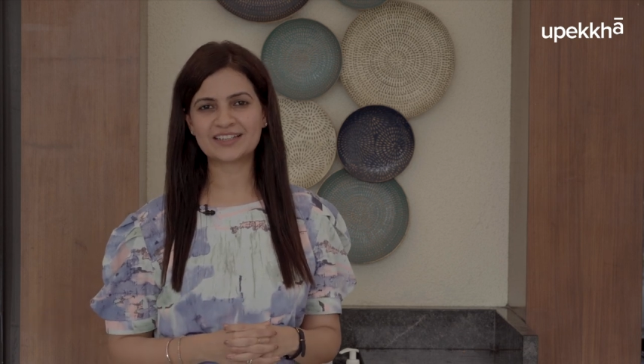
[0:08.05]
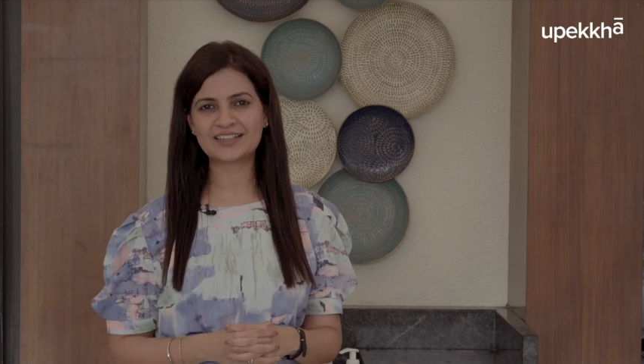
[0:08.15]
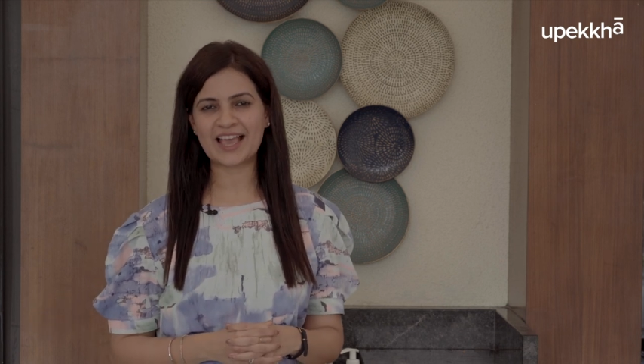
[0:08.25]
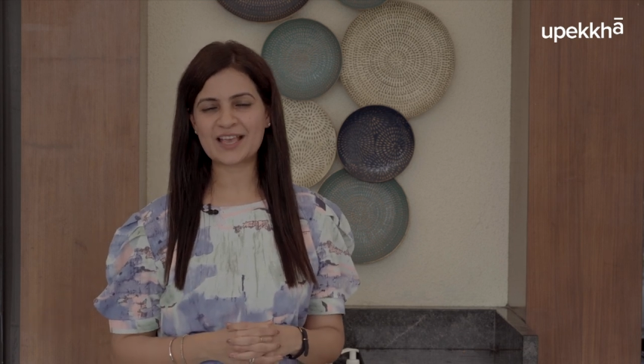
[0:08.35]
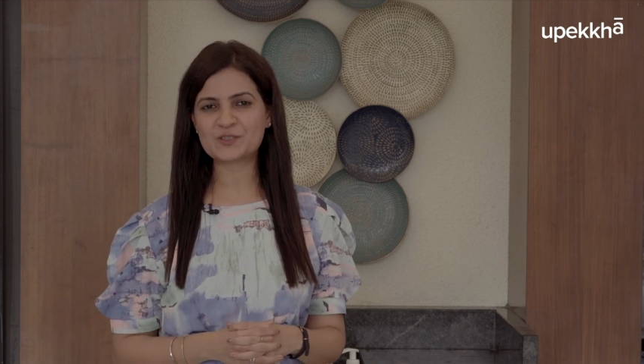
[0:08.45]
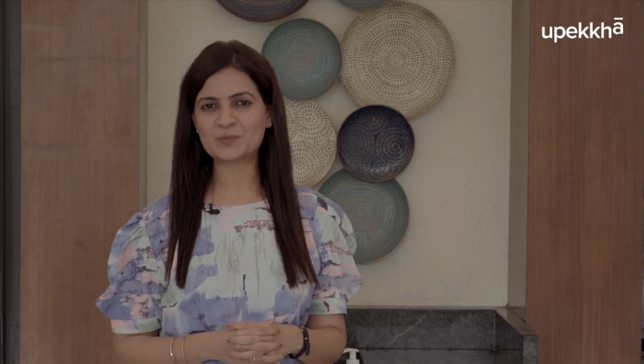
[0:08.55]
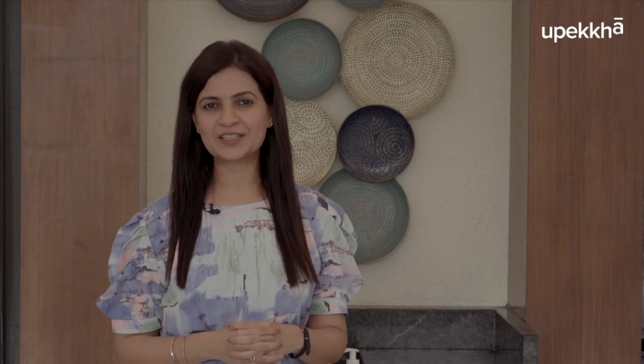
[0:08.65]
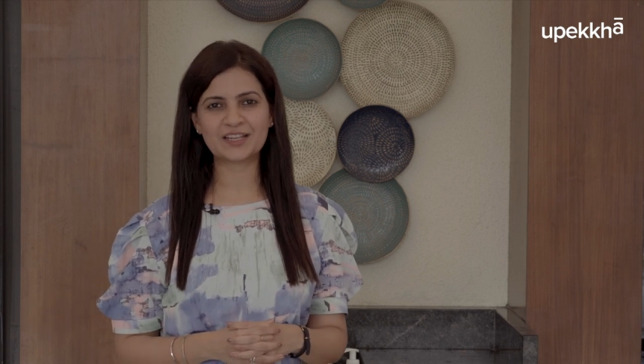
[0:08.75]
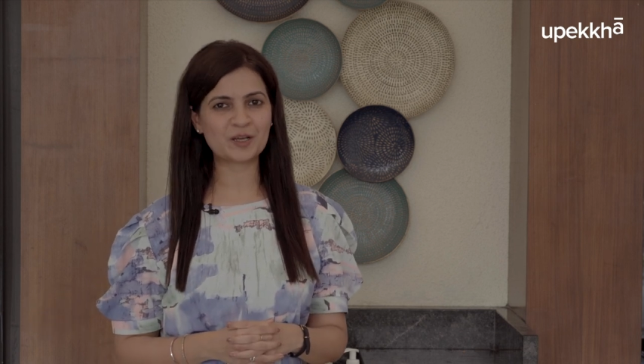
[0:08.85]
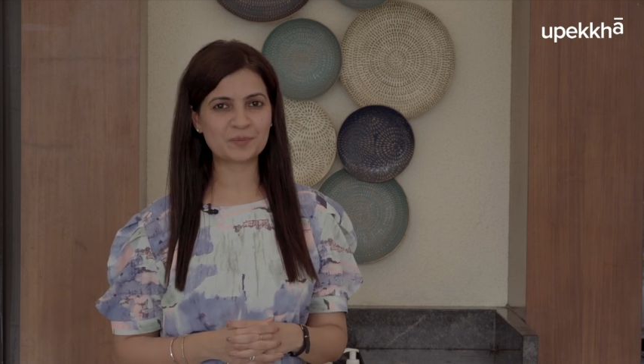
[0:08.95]
It has
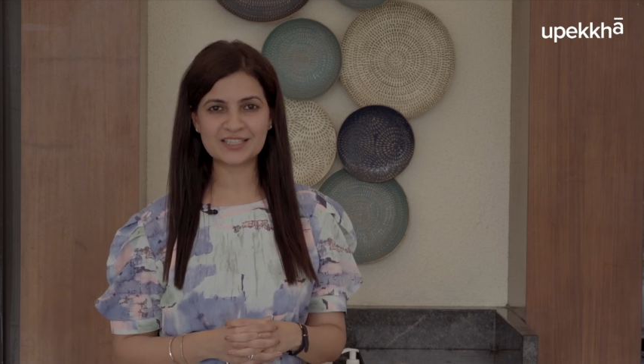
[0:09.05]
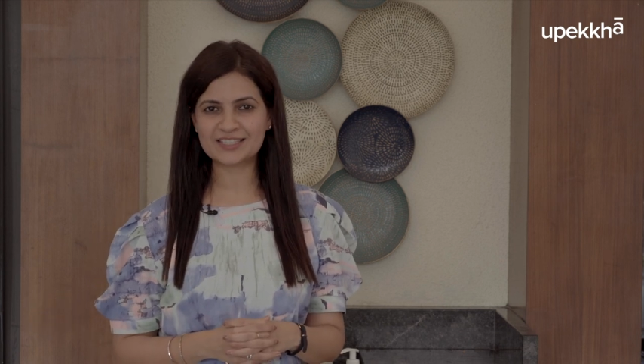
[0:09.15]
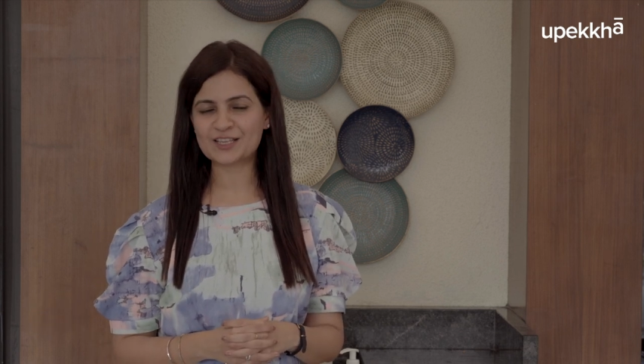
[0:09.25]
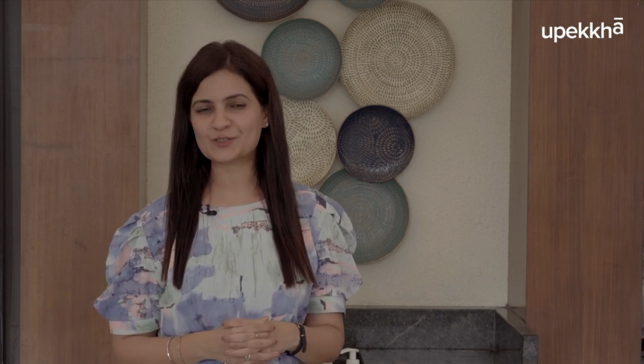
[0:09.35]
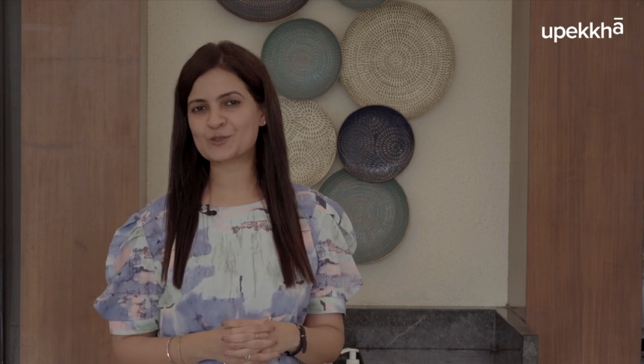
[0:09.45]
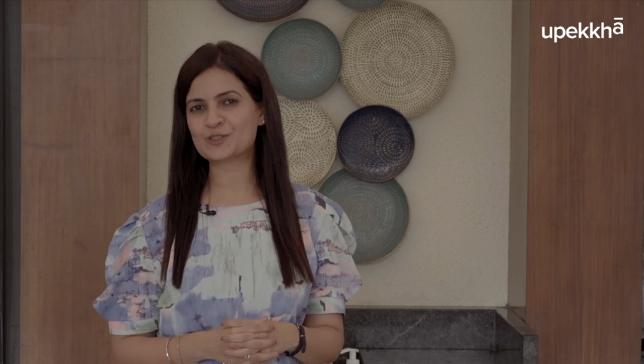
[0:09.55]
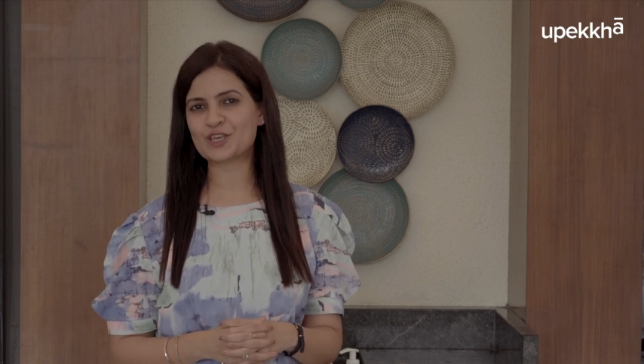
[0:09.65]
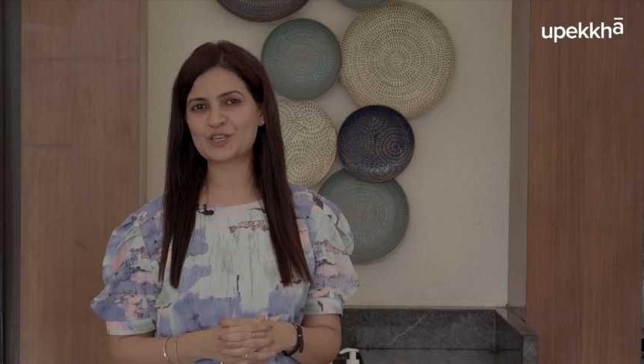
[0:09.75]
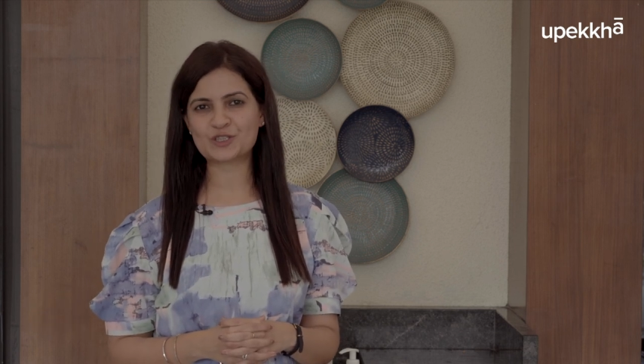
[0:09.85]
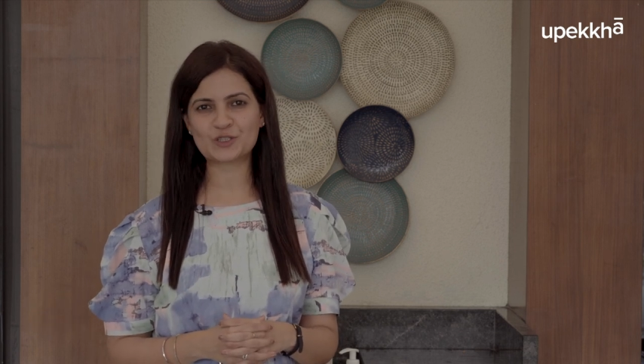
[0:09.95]
been an amazing
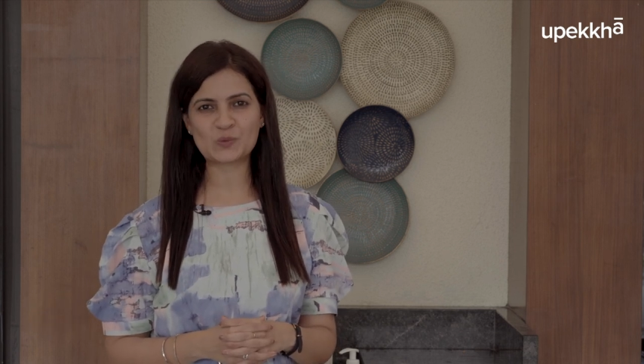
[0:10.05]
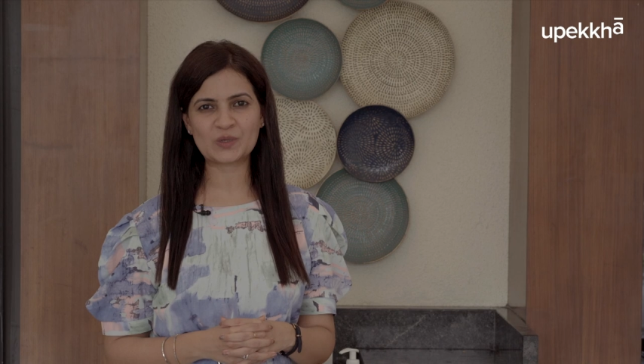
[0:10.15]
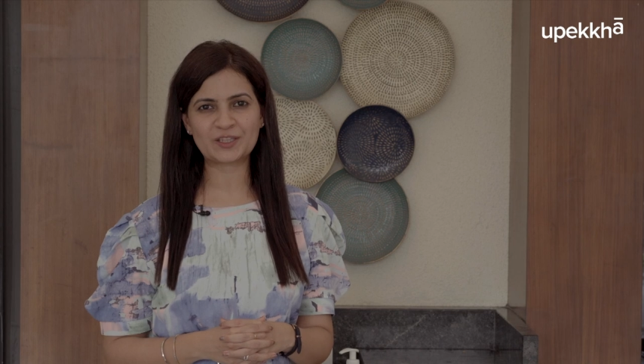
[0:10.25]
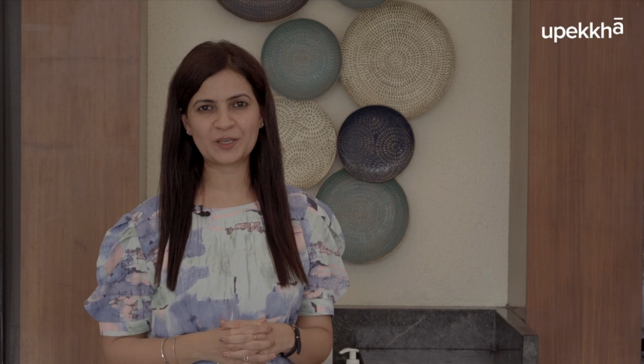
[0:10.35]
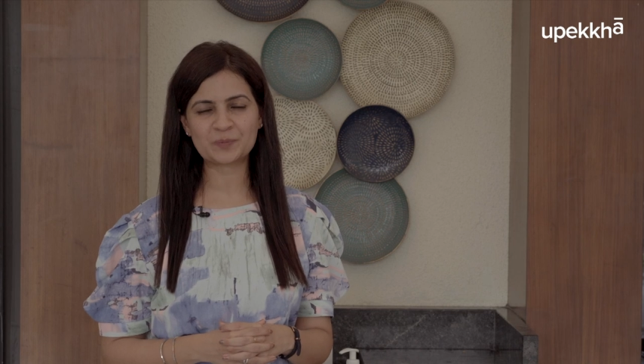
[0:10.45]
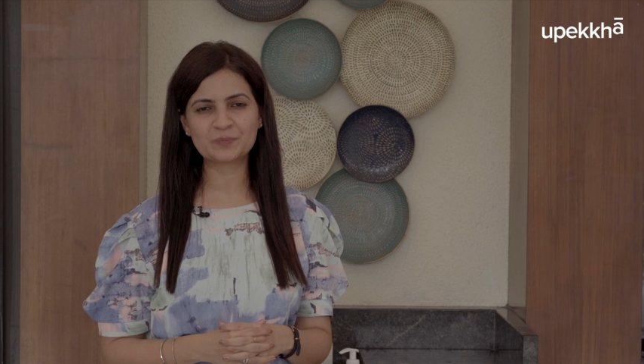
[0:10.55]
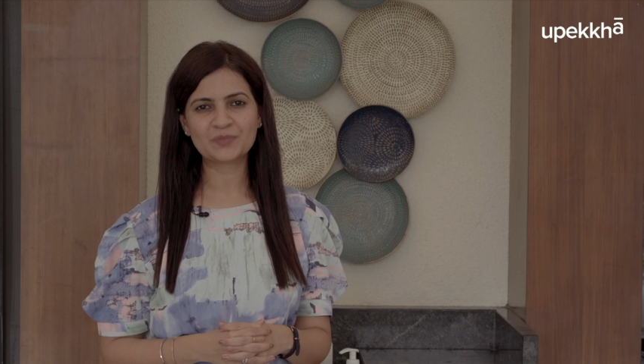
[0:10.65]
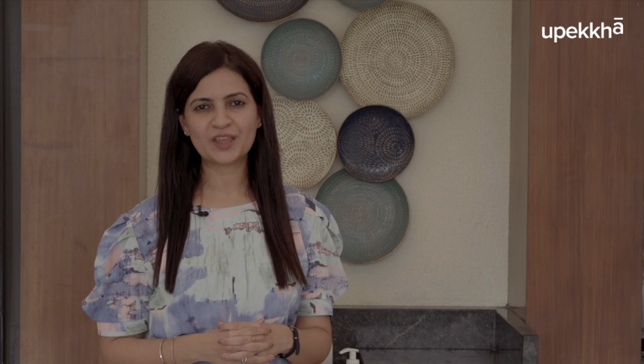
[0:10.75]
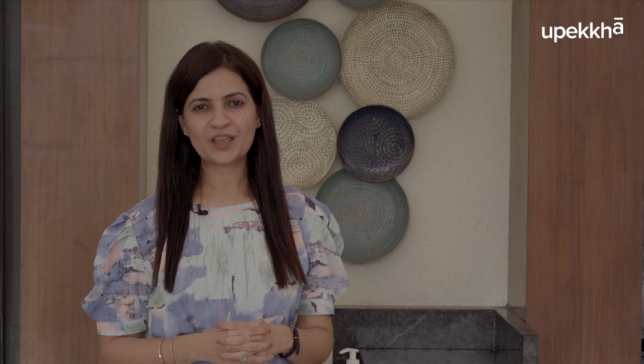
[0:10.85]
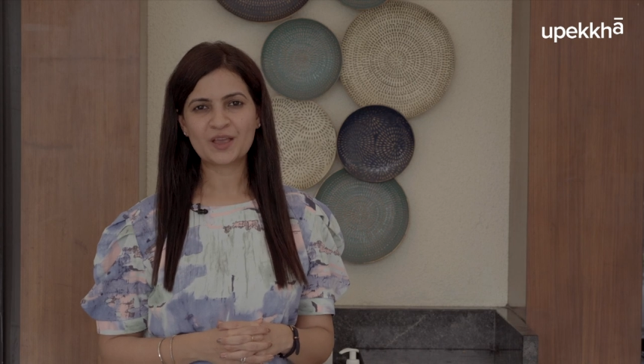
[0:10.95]
association with him.